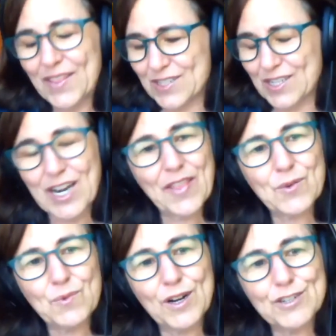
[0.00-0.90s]
There's
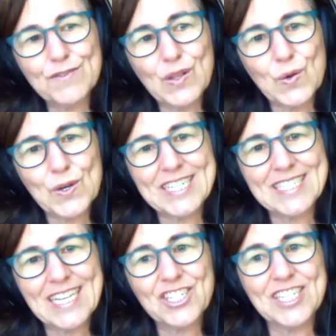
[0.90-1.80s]
another wonderful
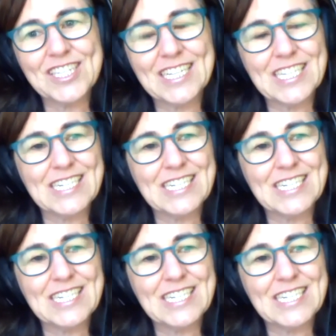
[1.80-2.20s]
organization that's